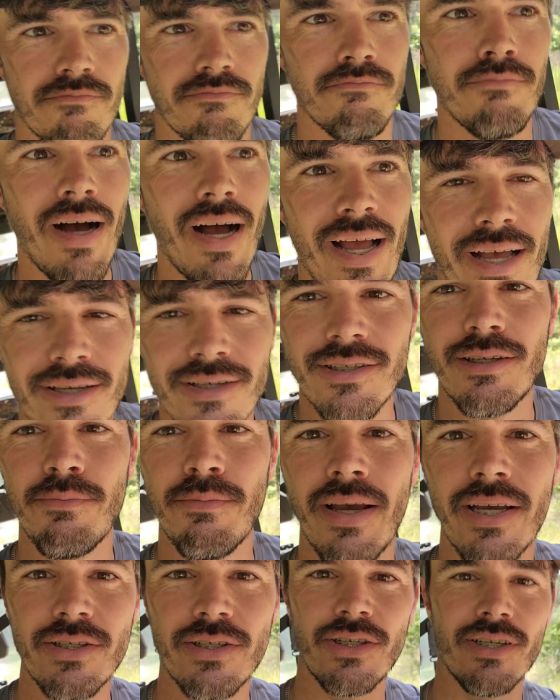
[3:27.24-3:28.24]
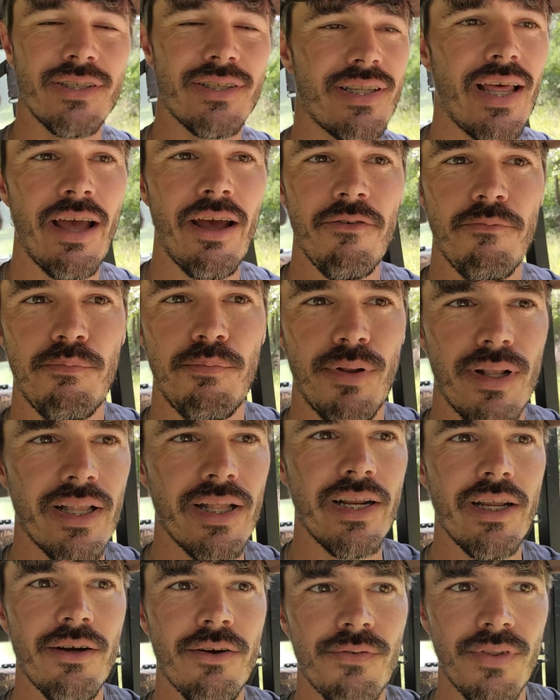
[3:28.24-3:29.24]
My estimation is they have
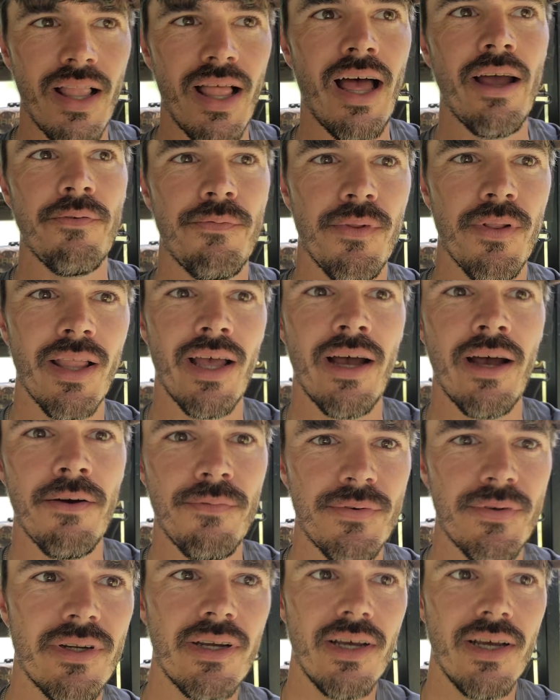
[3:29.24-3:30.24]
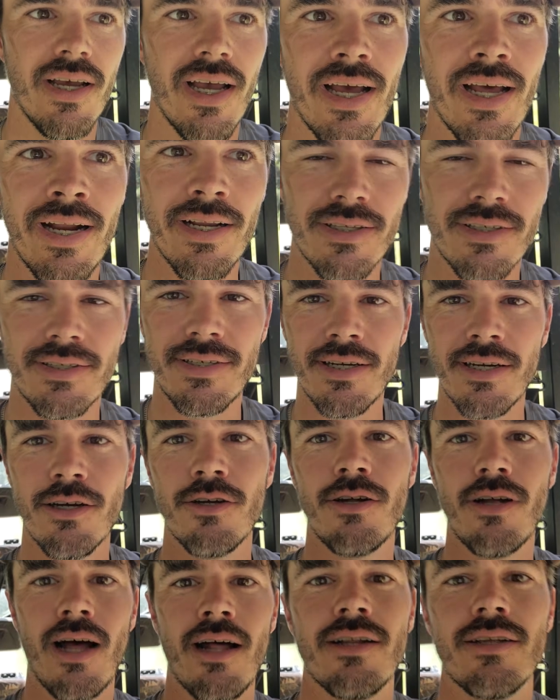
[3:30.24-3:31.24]
plenty of life left, and it
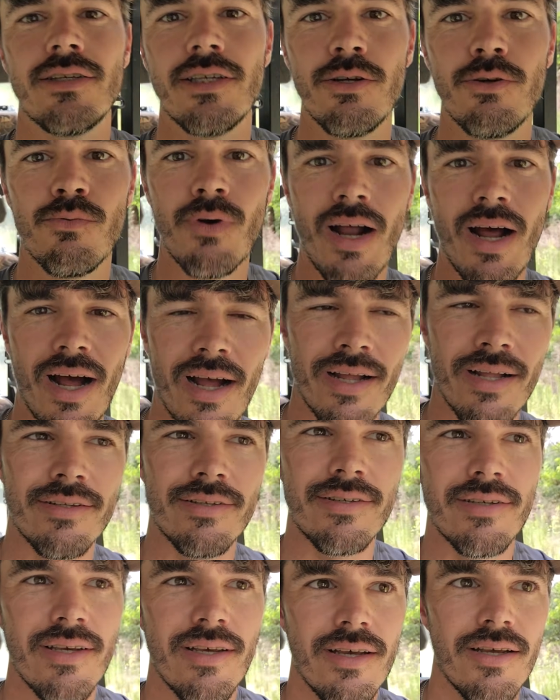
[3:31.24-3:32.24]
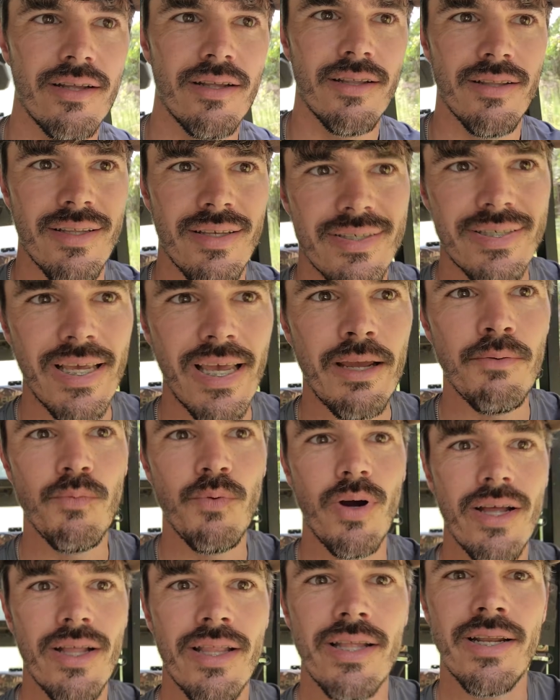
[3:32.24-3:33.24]
still honestly rides the same
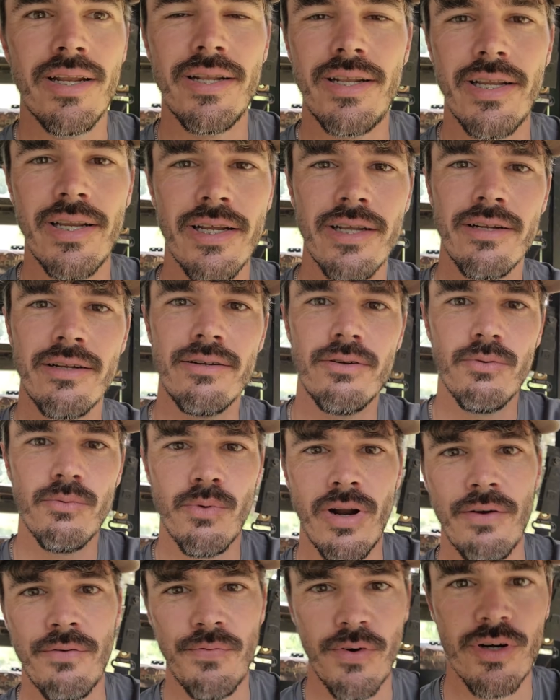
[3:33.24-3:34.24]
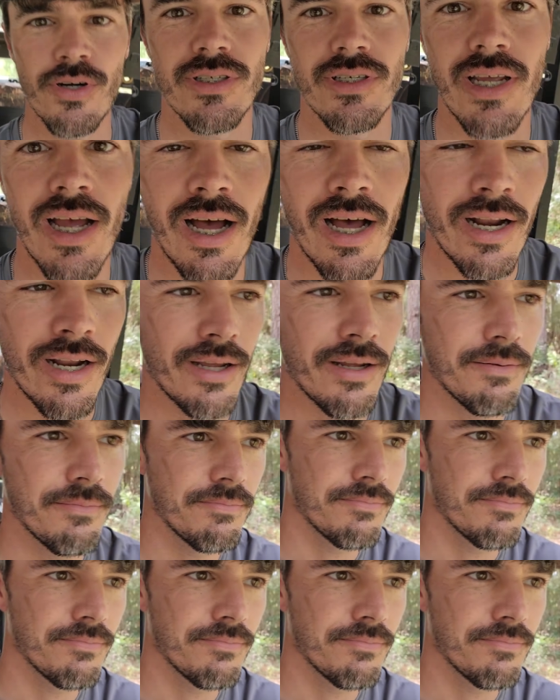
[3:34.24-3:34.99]
way that it did when I first got it.